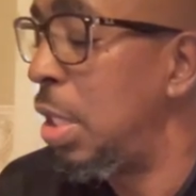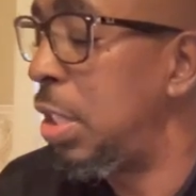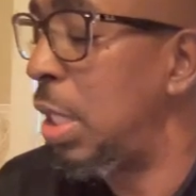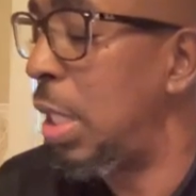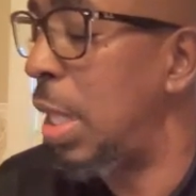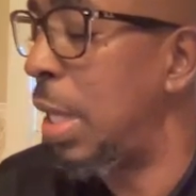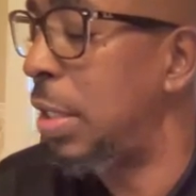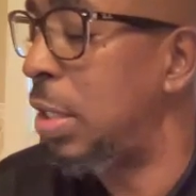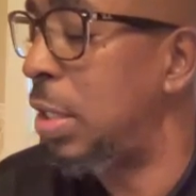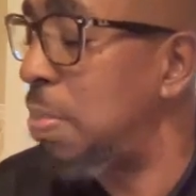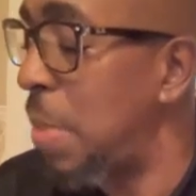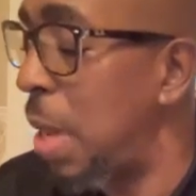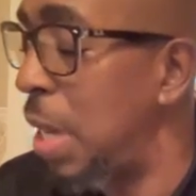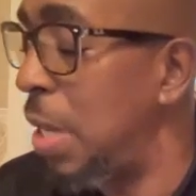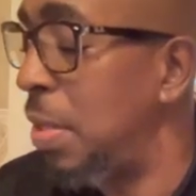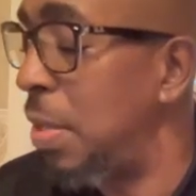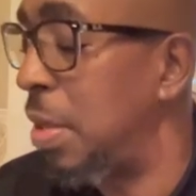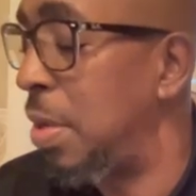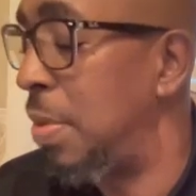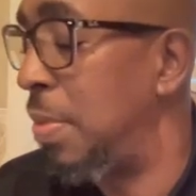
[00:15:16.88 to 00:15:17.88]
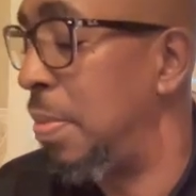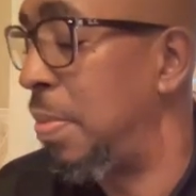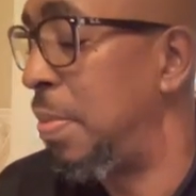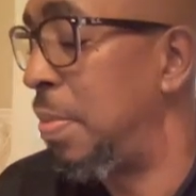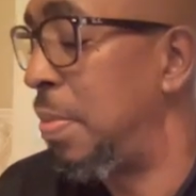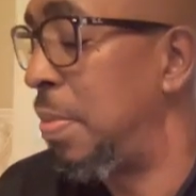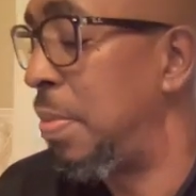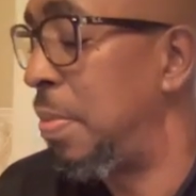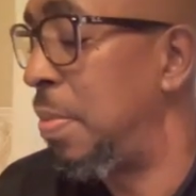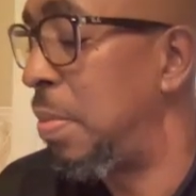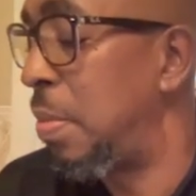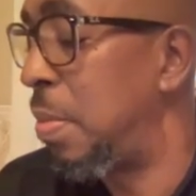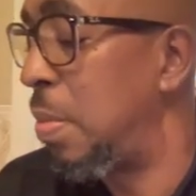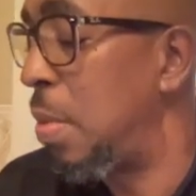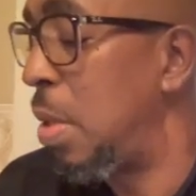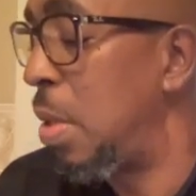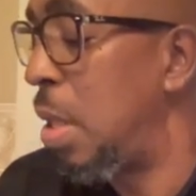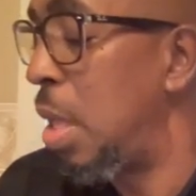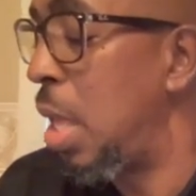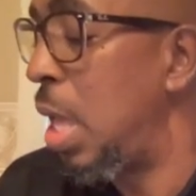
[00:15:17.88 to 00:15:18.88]
Shall I smite them?
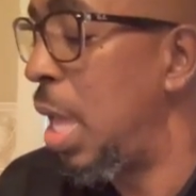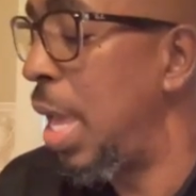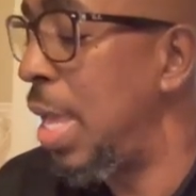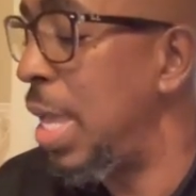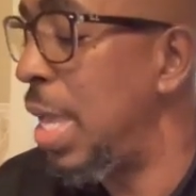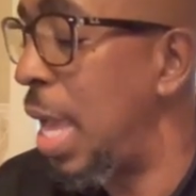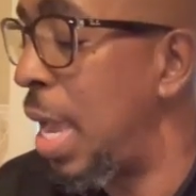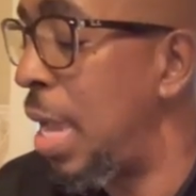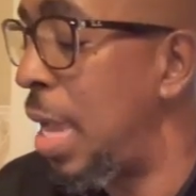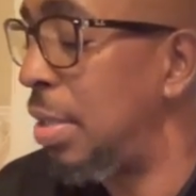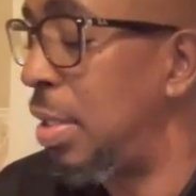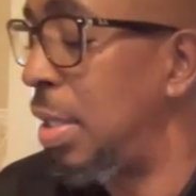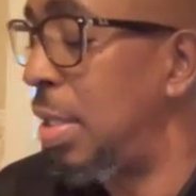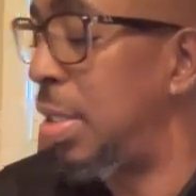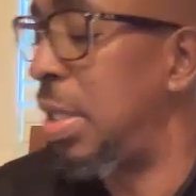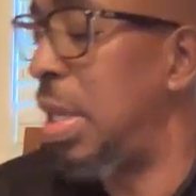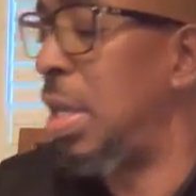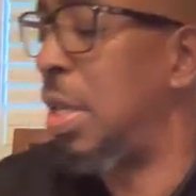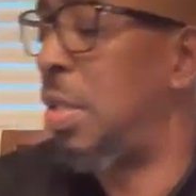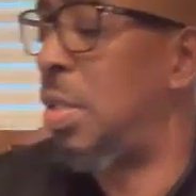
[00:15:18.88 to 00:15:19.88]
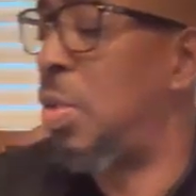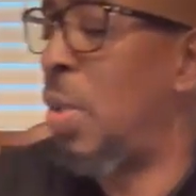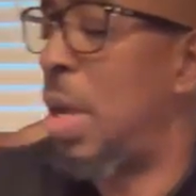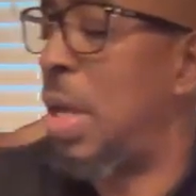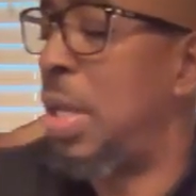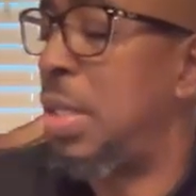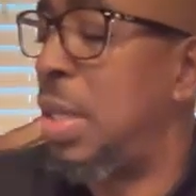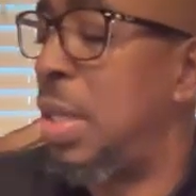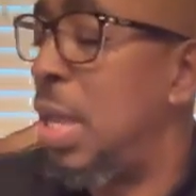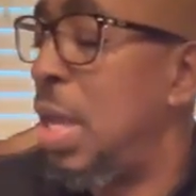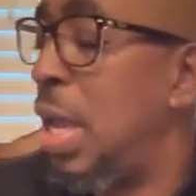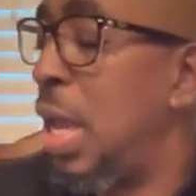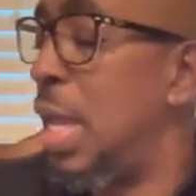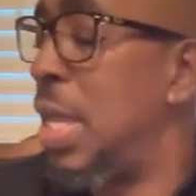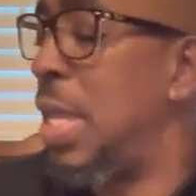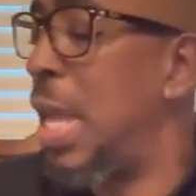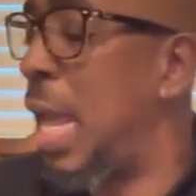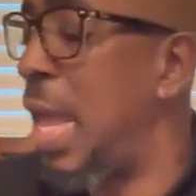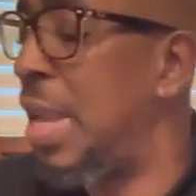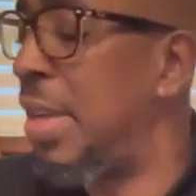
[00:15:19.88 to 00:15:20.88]
And he answered, he said it twice.
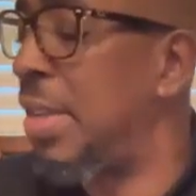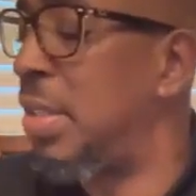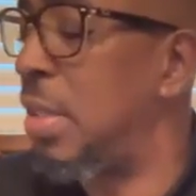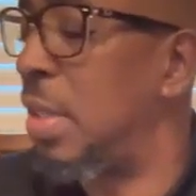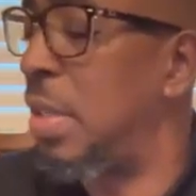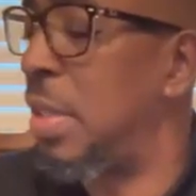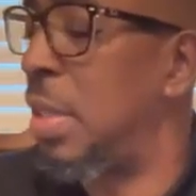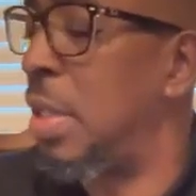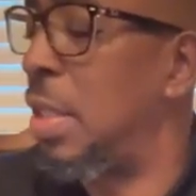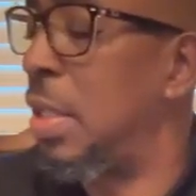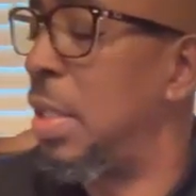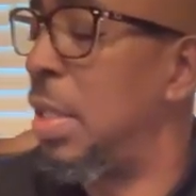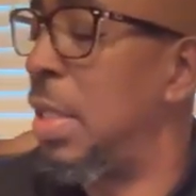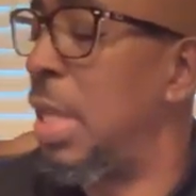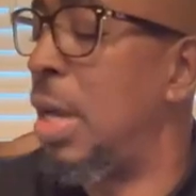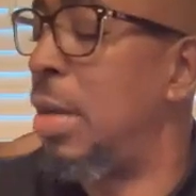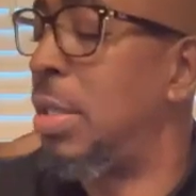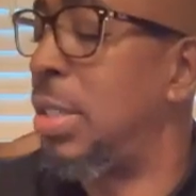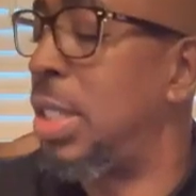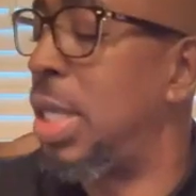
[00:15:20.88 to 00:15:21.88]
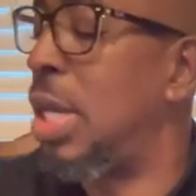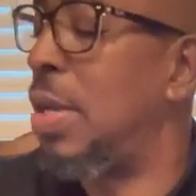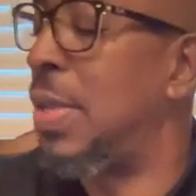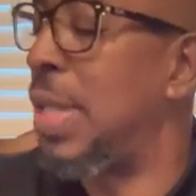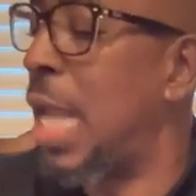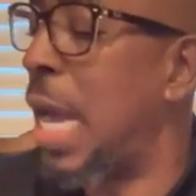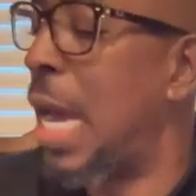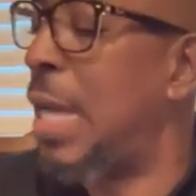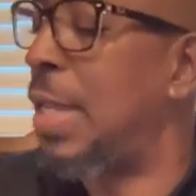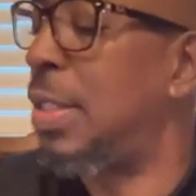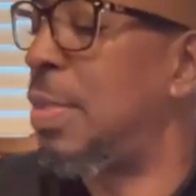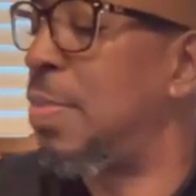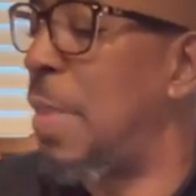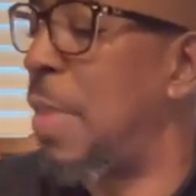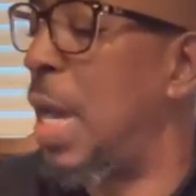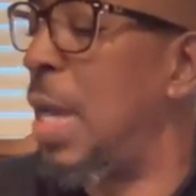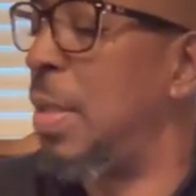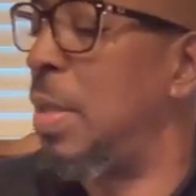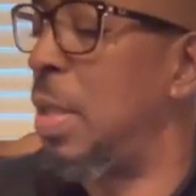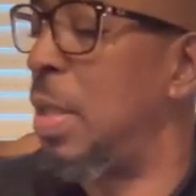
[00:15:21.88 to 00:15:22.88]
And he answered, Thou shalt not
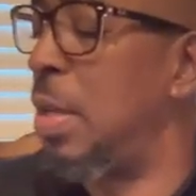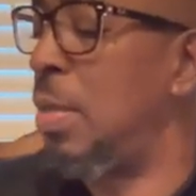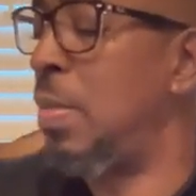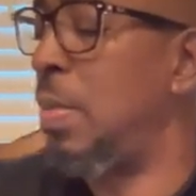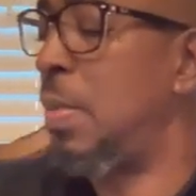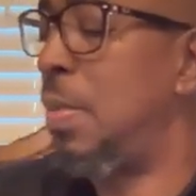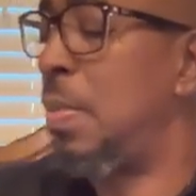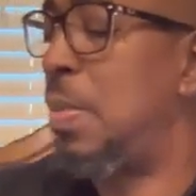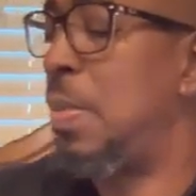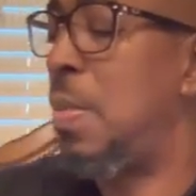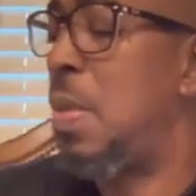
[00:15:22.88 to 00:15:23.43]
smite them.